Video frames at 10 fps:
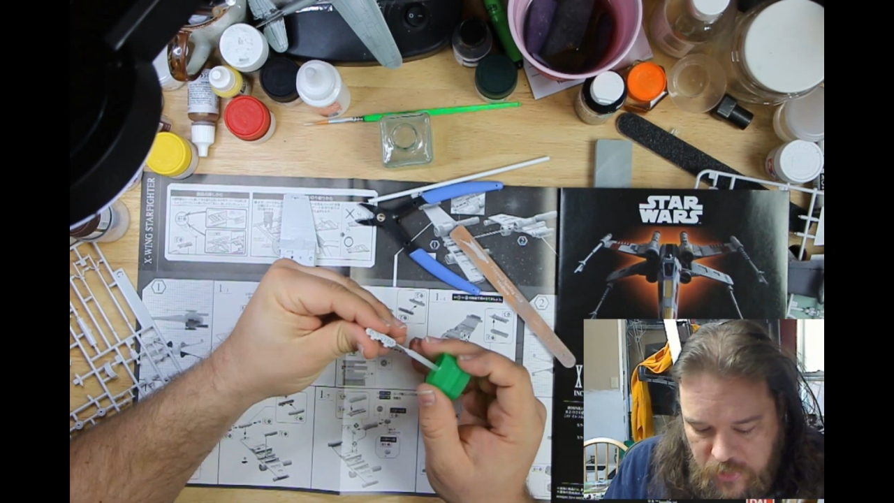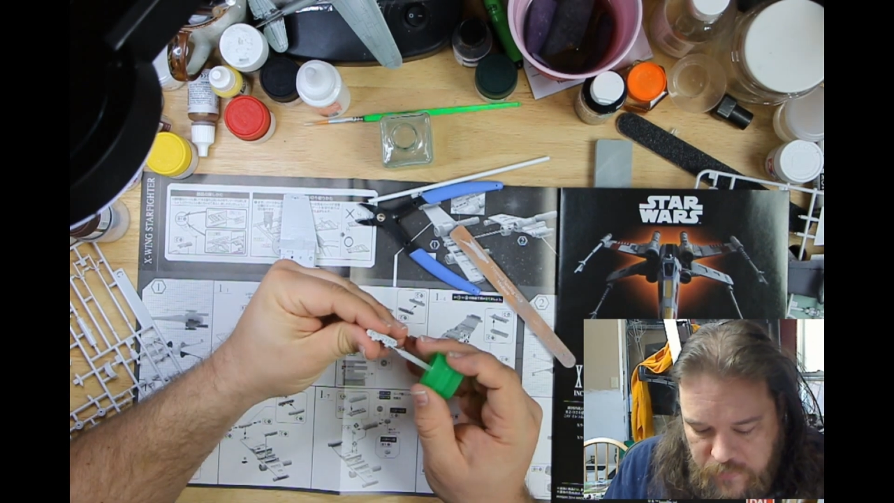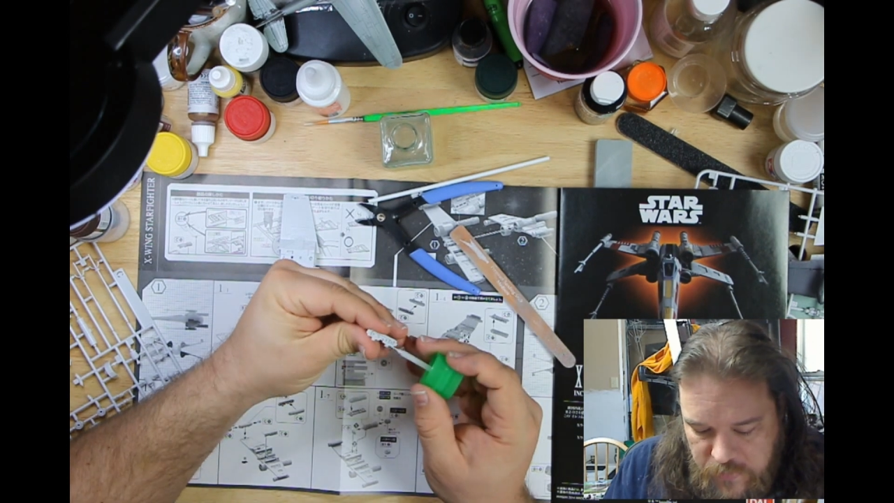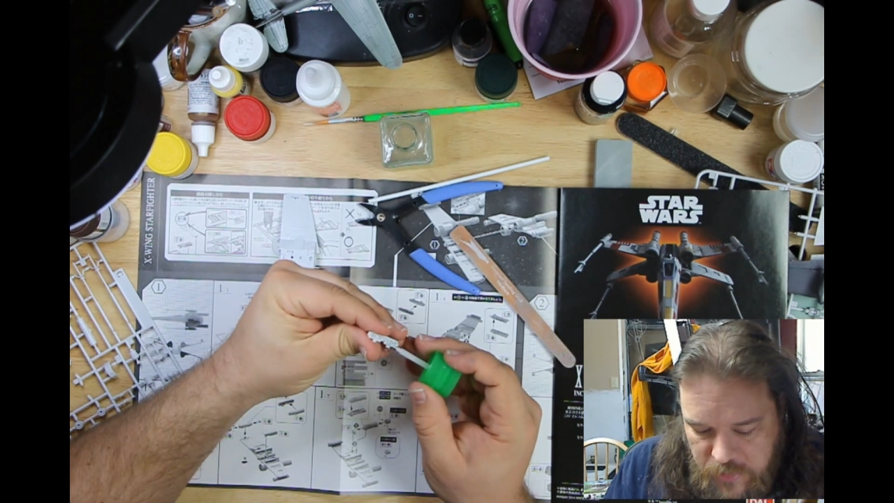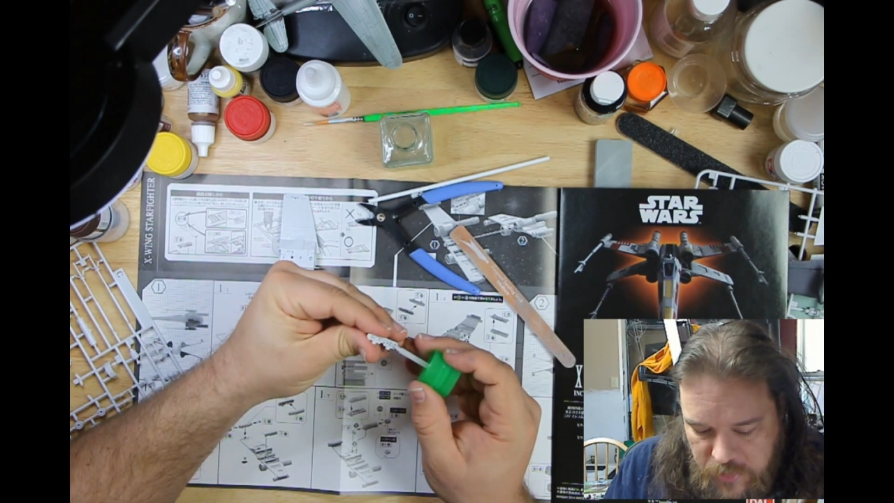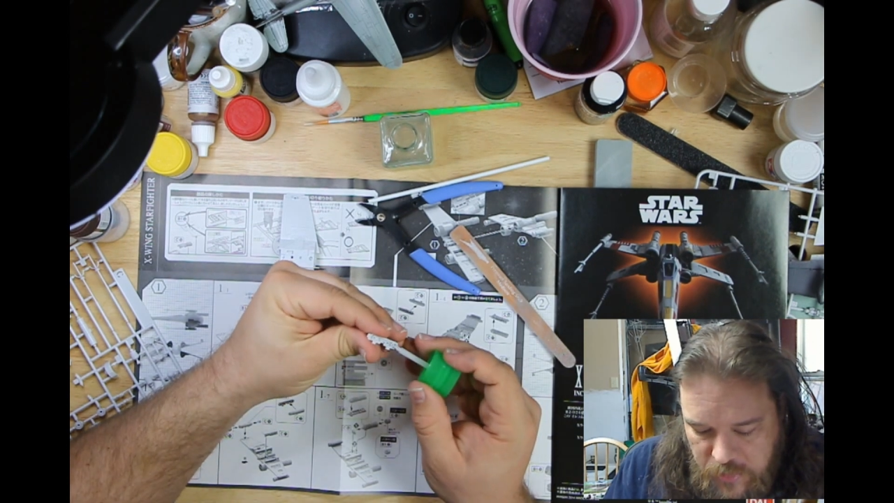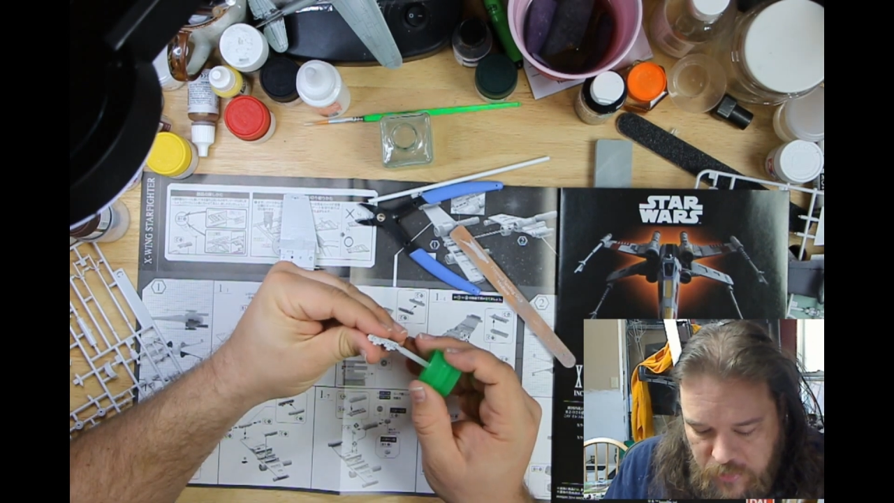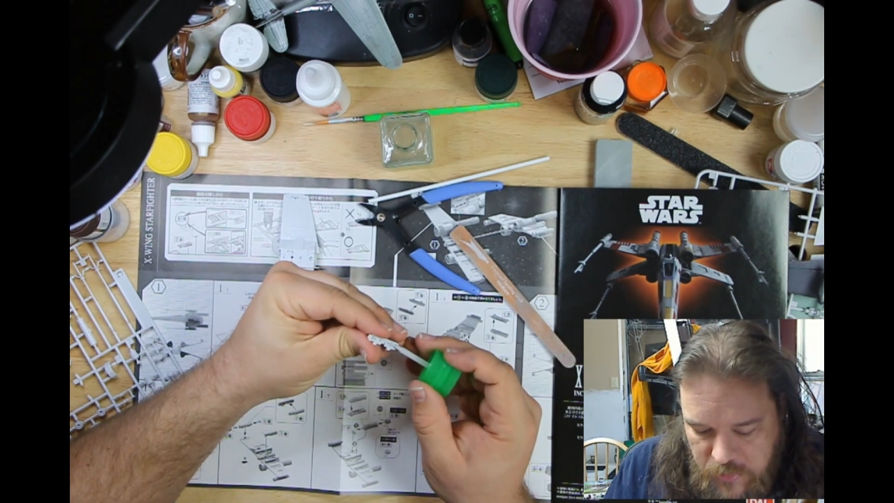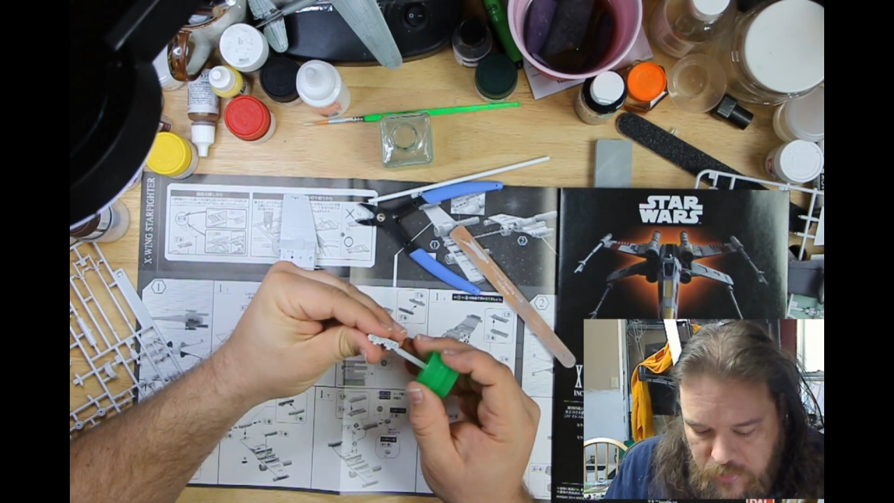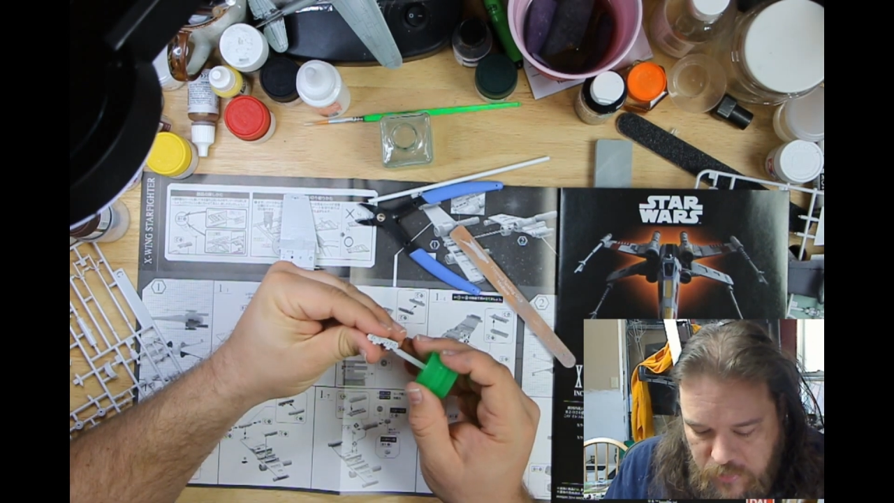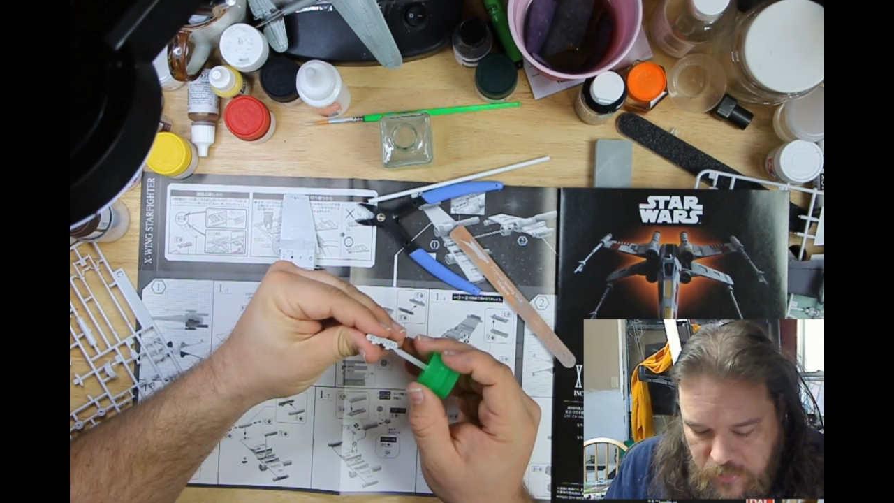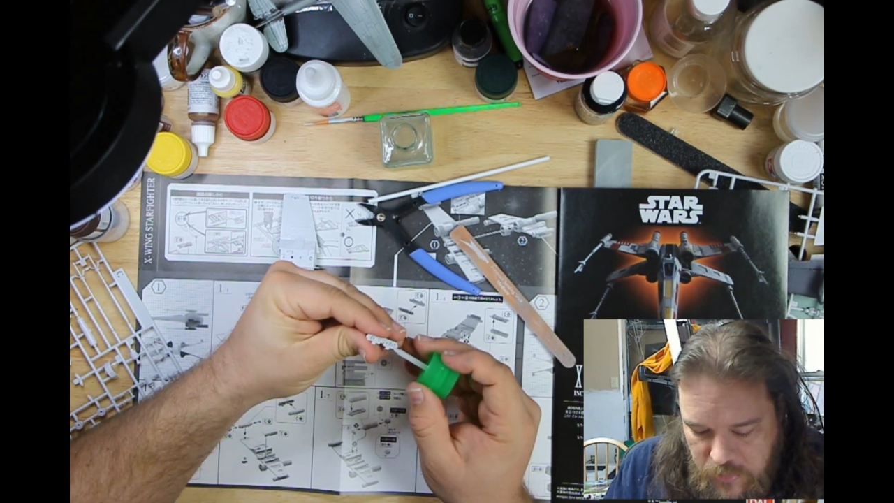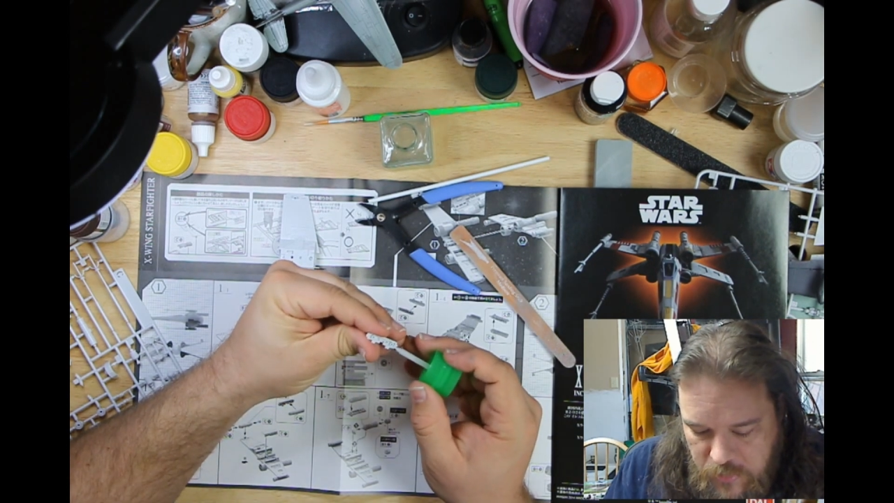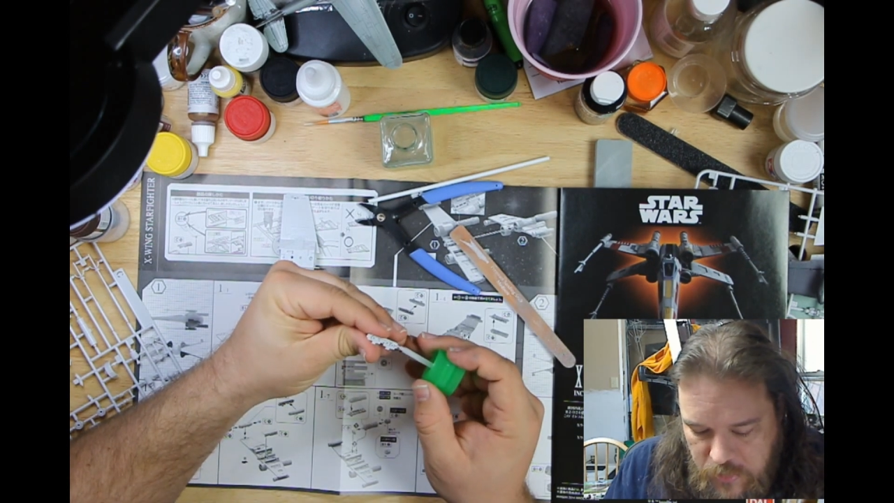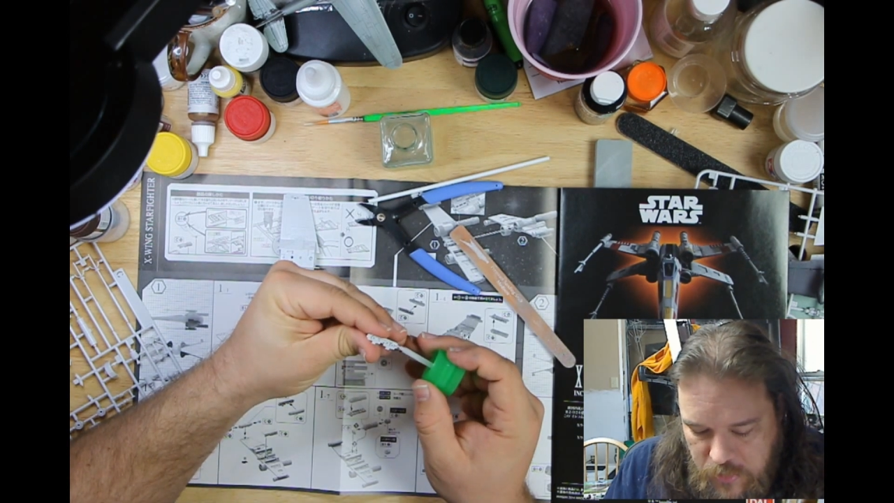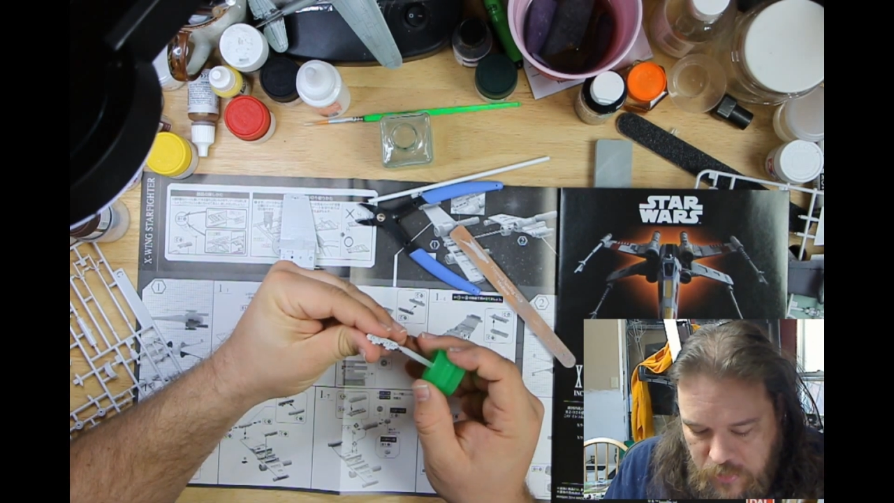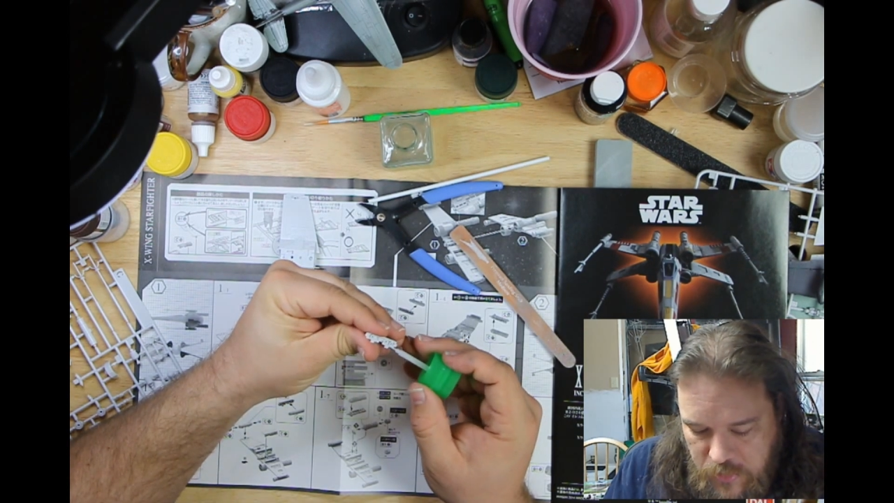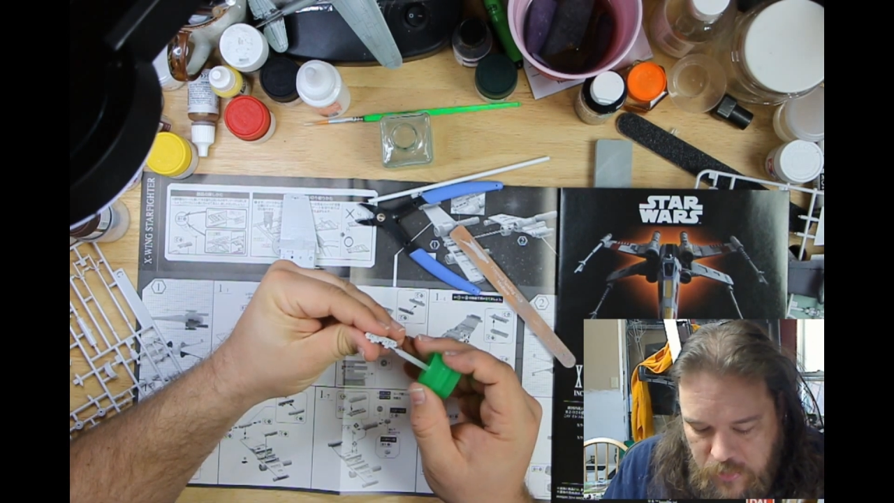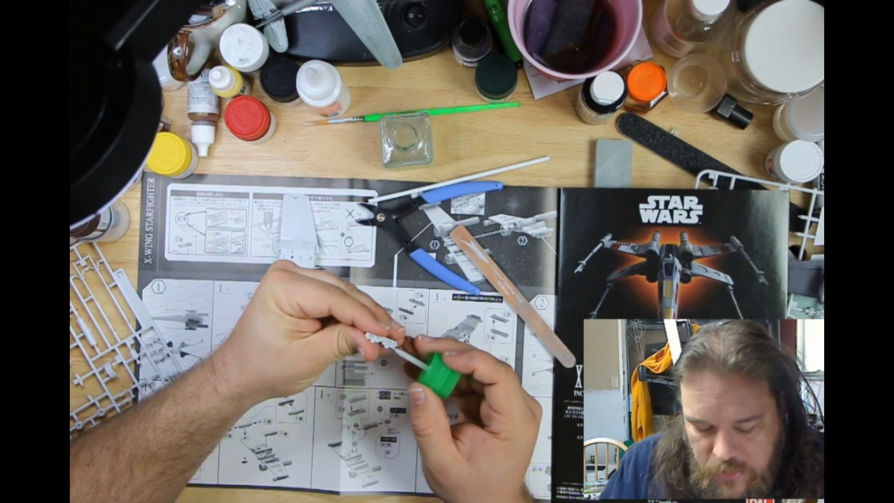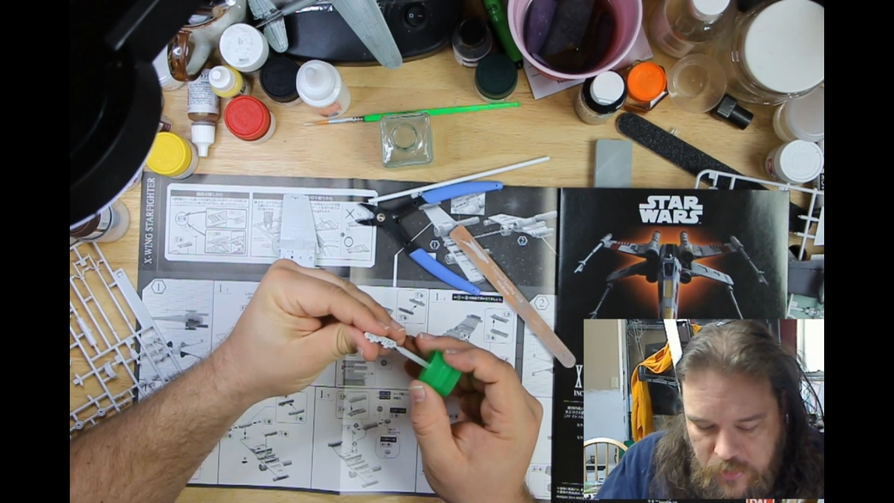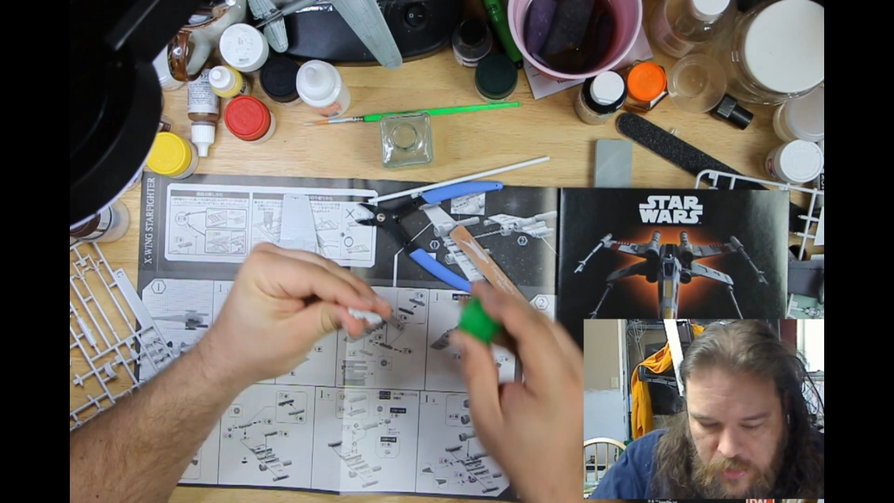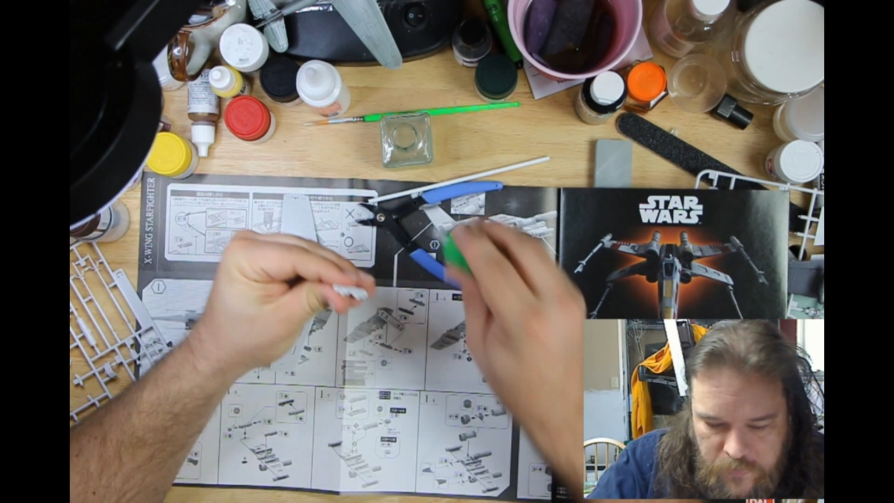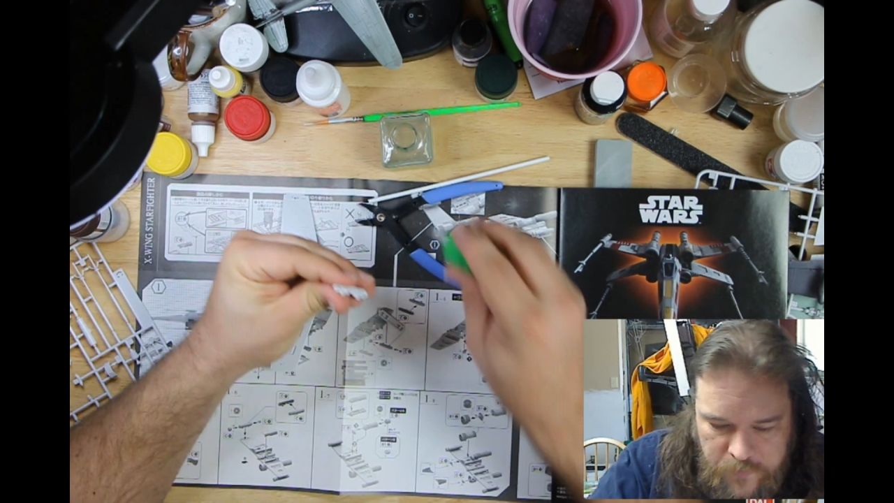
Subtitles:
everything that